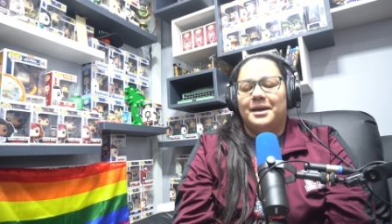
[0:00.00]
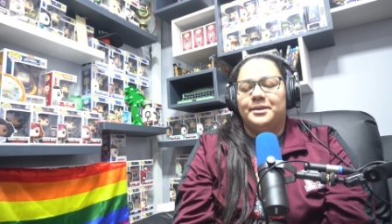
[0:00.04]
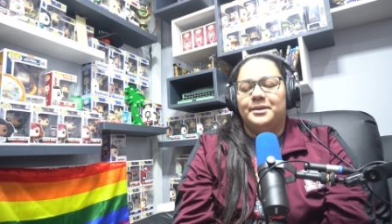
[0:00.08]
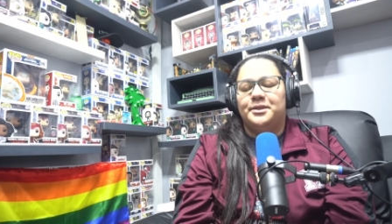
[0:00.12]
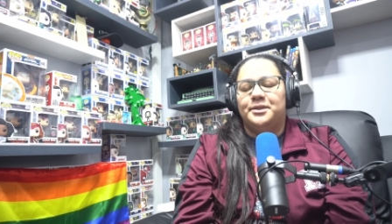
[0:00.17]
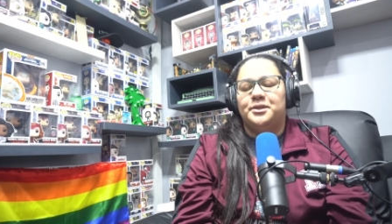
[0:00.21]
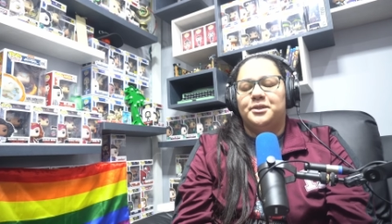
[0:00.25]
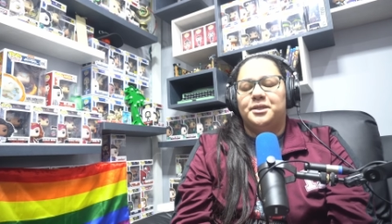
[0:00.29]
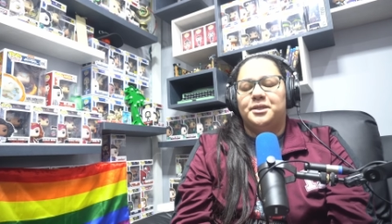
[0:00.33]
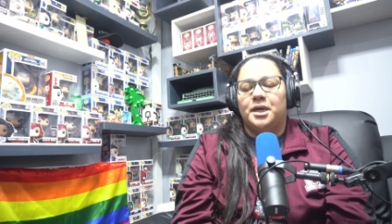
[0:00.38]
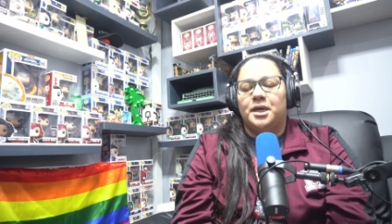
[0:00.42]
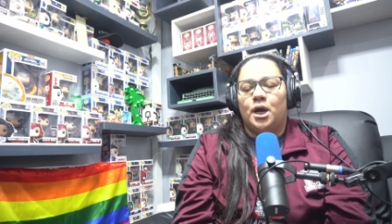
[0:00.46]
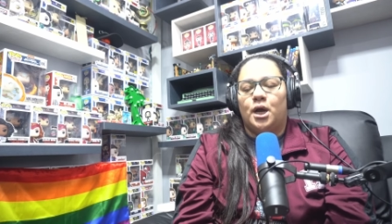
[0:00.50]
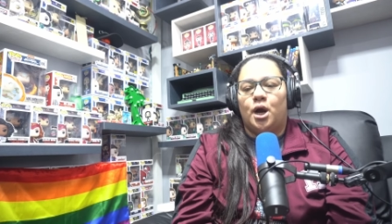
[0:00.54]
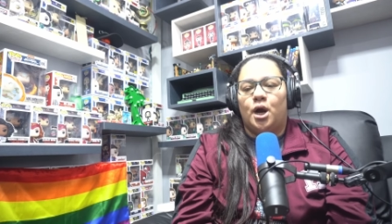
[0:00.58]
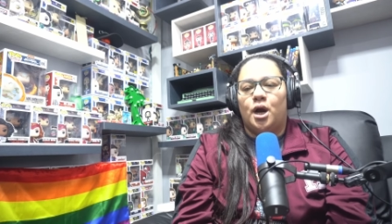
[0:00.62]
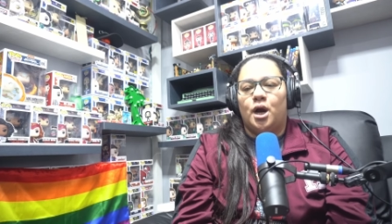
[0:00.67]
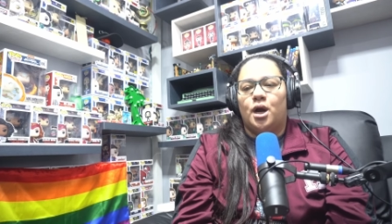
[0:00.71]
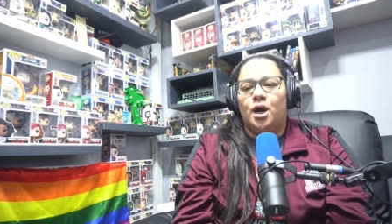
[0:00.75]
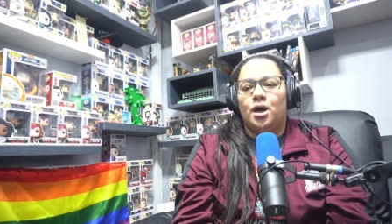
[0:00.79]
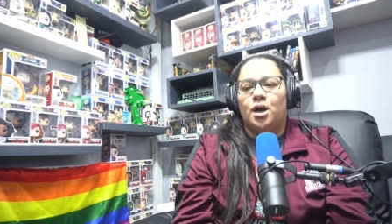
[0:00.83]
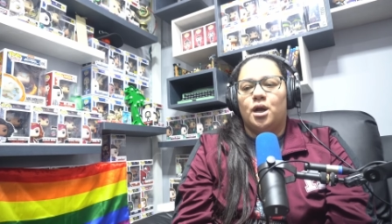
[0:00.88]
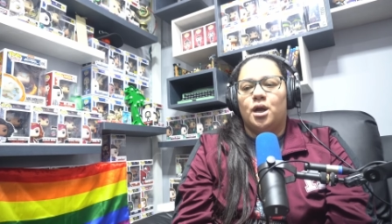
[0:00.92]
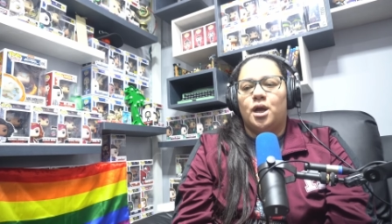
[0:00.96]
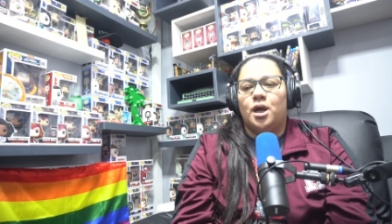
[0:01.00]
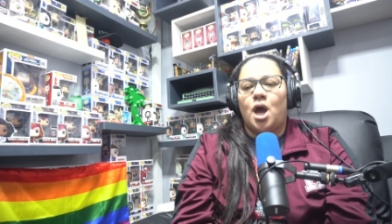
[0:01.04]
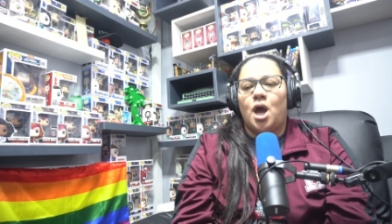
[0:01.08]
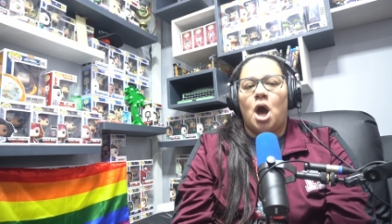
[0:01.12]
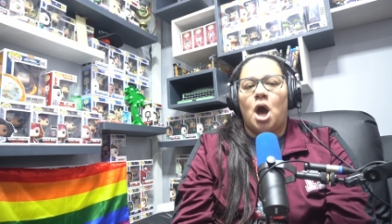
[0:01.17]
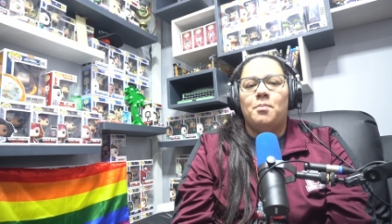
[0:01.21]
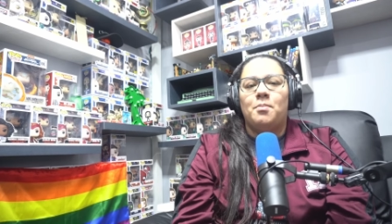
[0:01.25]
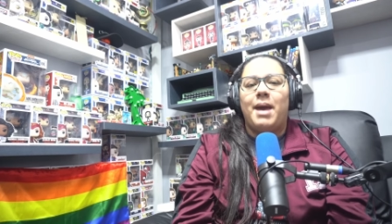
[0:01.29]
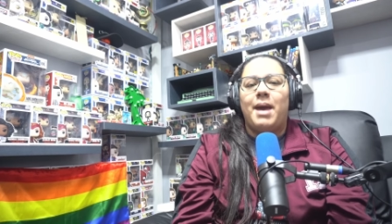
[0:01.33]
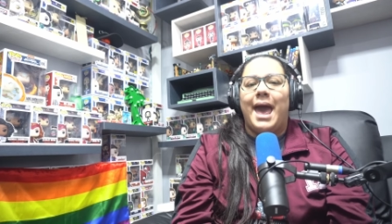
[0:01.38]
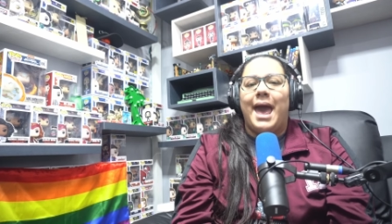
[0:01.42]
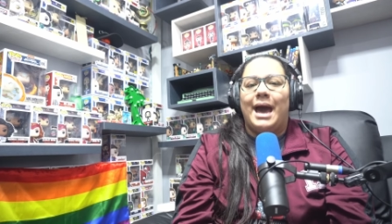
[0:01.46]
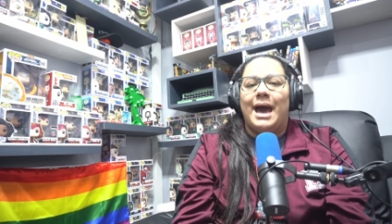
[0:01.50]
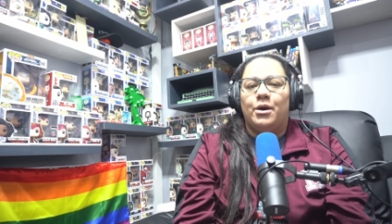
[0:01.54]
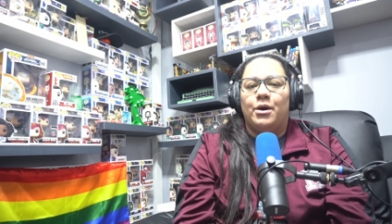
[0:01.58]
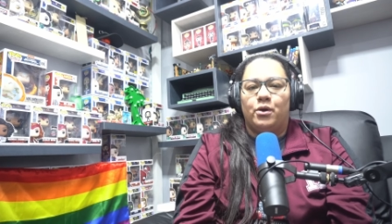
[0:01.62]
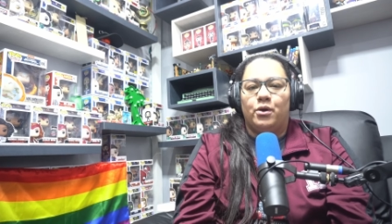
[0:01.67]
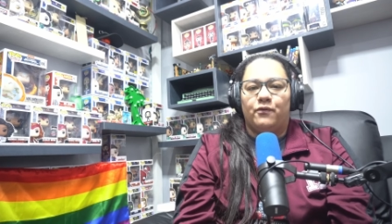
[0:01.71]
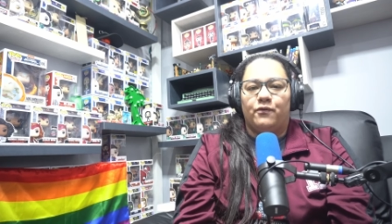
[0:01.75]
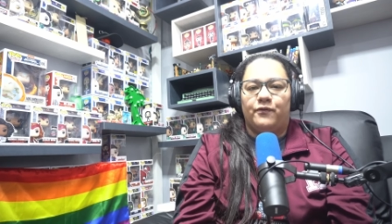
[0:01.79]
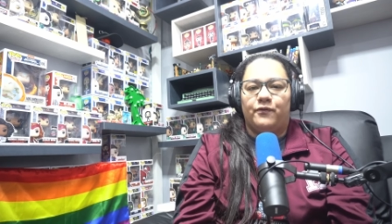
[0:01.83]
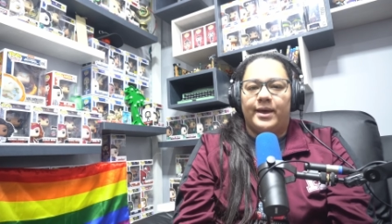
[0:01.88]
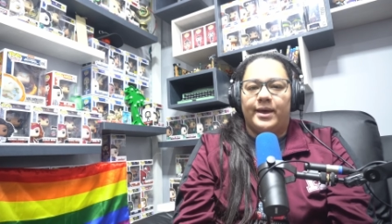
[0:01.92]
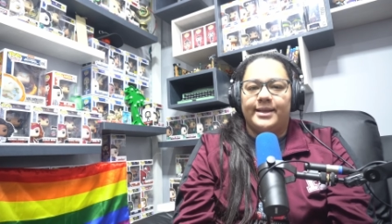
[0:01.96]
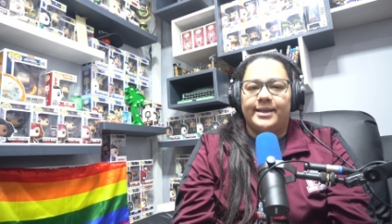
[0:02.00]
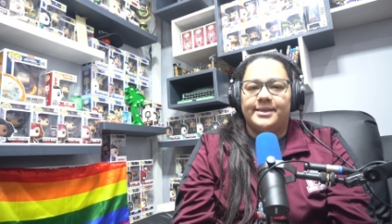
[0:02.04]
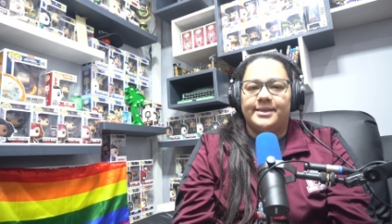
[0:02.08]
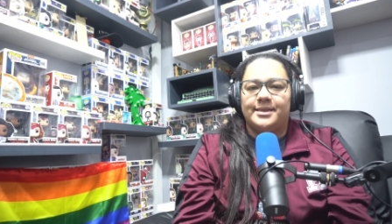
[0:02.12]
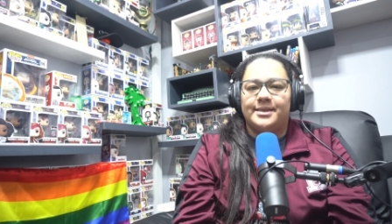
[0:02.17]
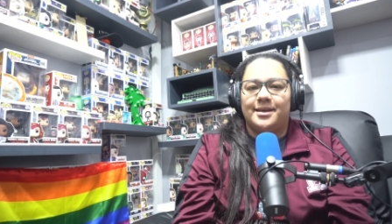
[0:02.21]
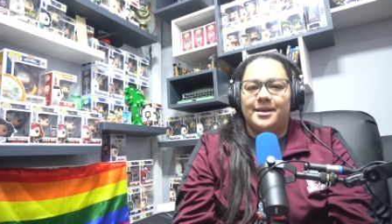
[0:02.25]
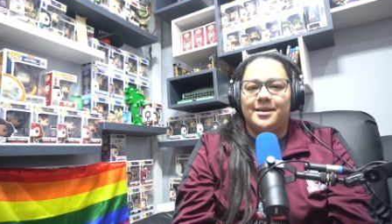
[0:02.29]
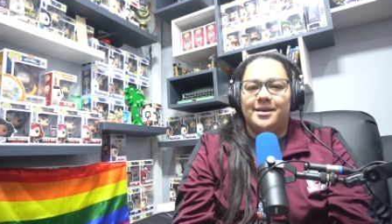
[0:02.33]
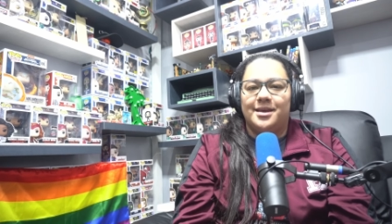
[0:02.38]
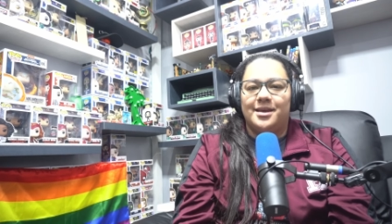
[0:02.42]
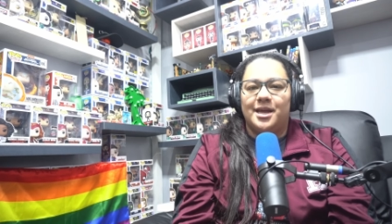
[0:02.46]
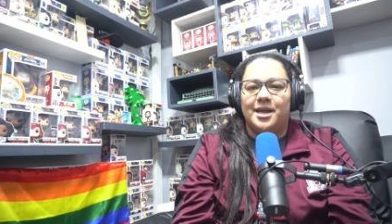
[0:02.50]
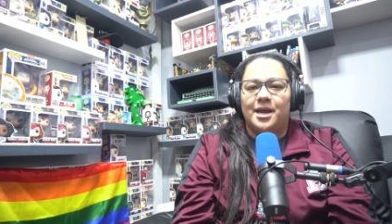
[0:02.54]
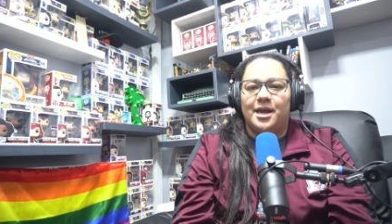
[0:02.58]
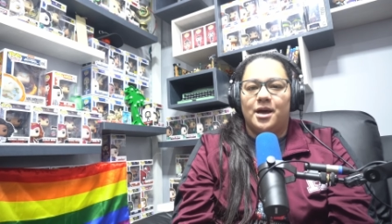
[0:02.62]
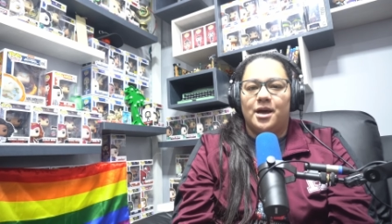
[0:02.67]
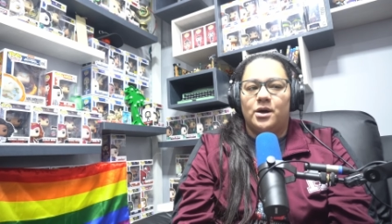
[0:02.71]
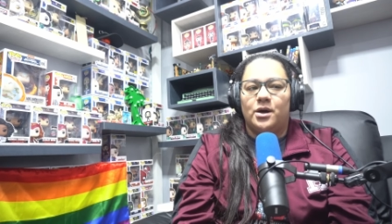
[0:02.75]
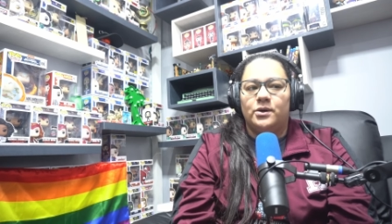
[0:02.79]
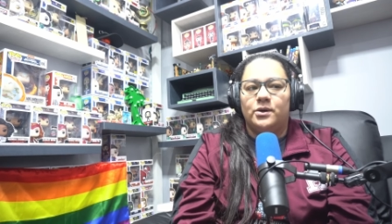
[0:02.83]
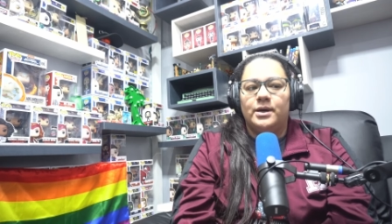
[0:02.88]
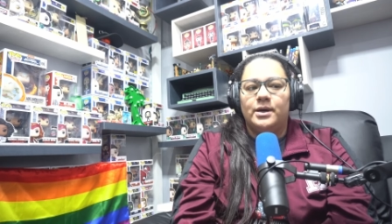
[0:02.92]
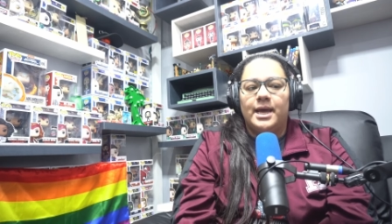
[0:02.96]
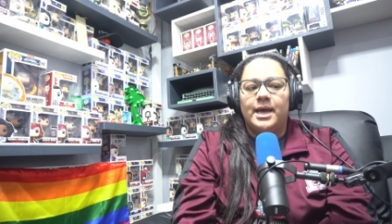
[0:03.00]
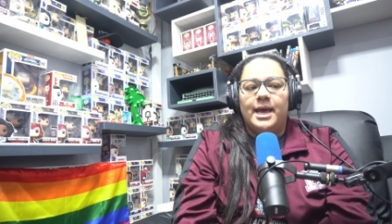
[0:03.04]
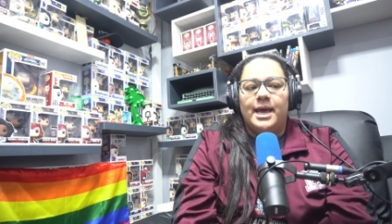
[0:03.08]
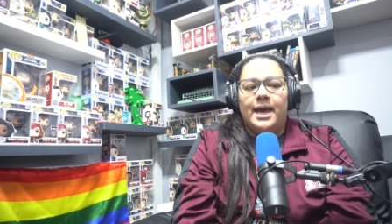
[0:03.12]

to see her come out of it, you know?